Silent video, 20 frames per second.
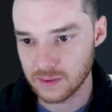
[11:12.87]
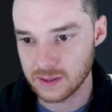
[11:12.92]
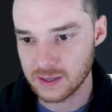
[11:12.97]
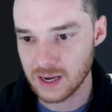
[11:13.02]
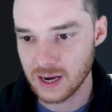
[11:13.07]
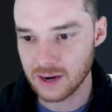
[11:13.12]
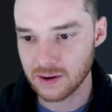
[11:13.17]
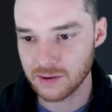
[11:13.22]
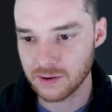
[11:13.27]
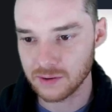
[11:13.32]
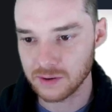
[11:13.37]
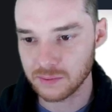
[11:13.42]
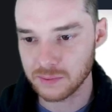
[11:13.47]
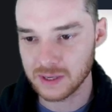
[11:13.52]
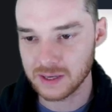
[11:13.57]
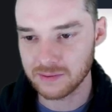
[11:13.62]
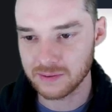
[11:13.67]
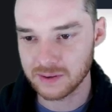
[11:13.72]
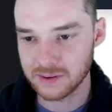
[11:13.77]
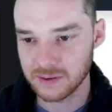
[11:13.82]
Yeah, I don't know that
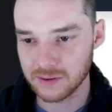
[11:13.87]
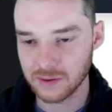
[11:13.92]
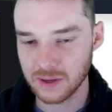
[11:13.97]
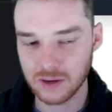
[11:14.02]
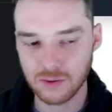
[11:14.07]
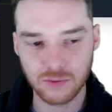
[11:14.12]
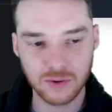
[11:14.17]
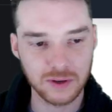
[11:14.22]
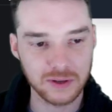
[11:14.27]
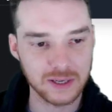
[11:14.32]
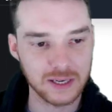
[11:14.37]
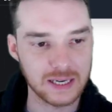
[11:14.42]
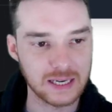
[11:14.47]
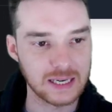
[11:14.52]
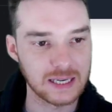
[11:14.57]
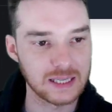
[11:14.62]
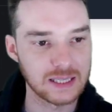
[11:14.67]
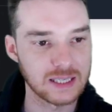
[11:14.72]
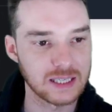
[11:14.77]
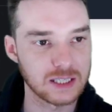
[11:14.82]
we even like really
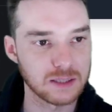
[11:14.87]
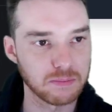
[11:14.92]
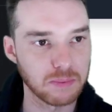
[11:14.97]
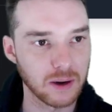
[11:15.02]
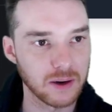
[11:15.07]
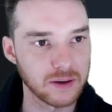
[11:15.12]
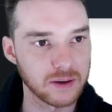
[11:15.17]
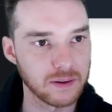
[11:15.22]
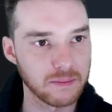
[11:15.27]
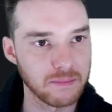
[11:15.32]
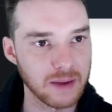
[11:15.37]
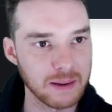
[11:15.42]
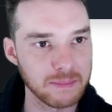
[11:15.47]
need this button.